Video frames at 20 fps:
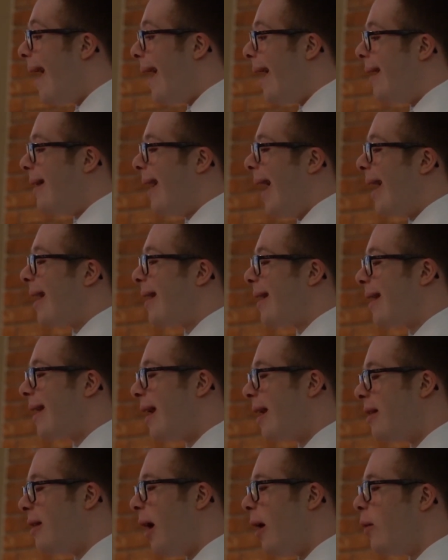I
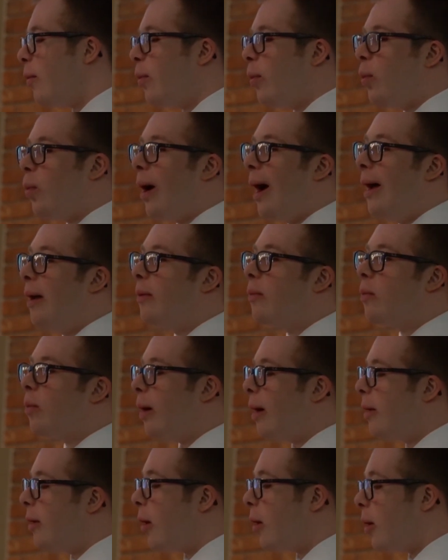cannot wait what
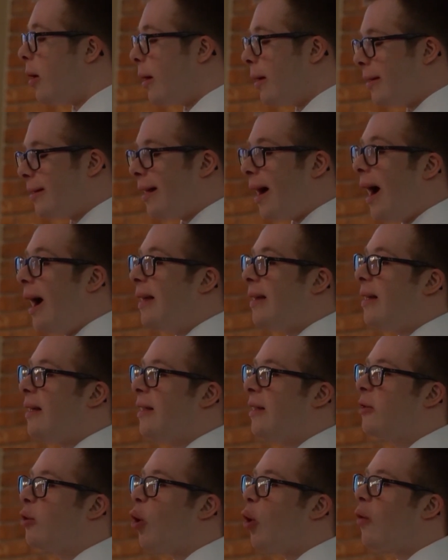lies in
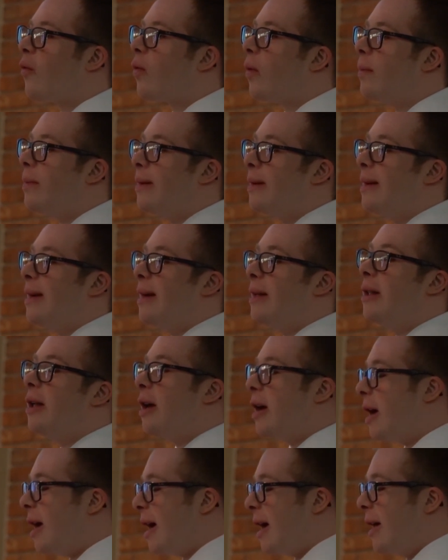store for me in
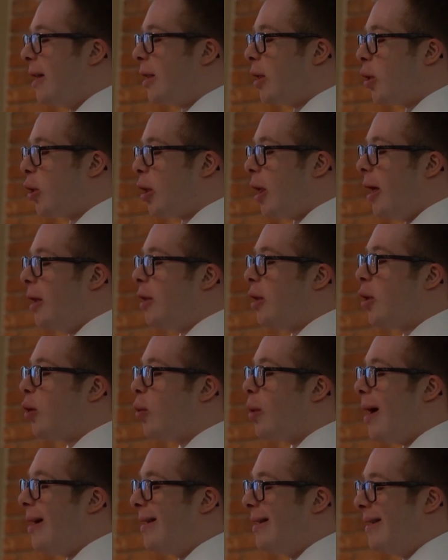
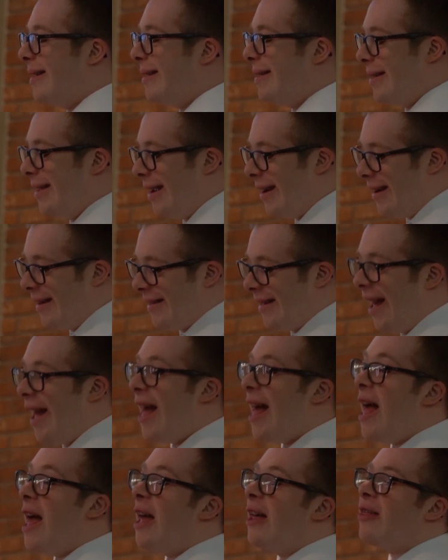20 years.
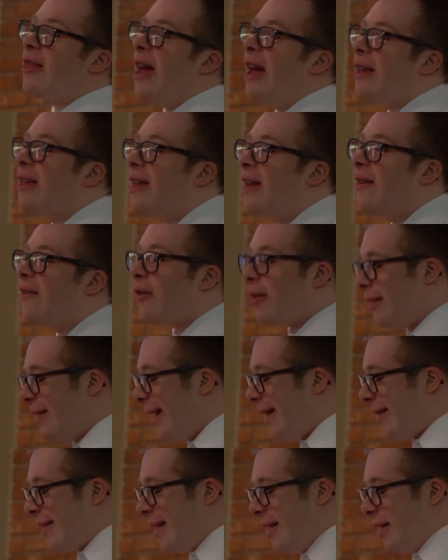Thank you for
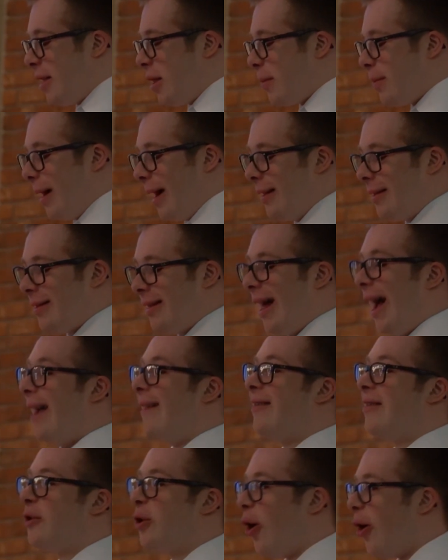listening to my life
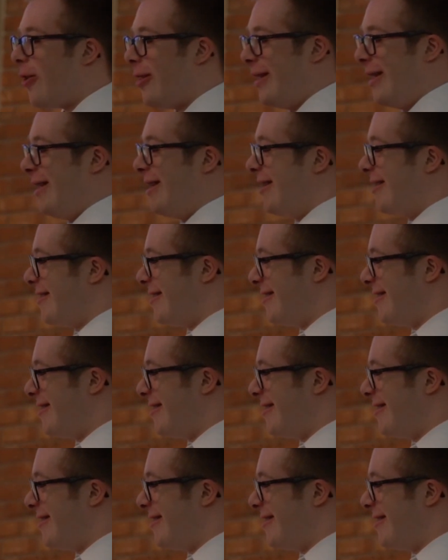story.